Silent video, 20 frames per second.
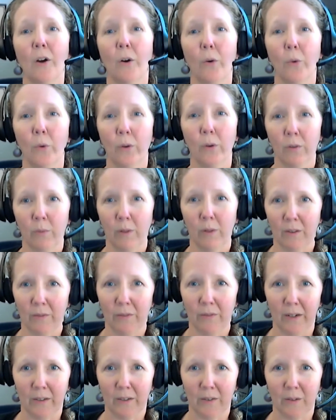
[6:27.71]
or with a
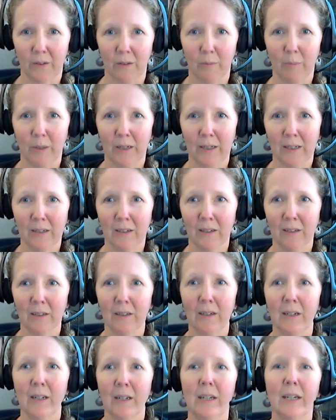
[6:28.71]
phosphate binder?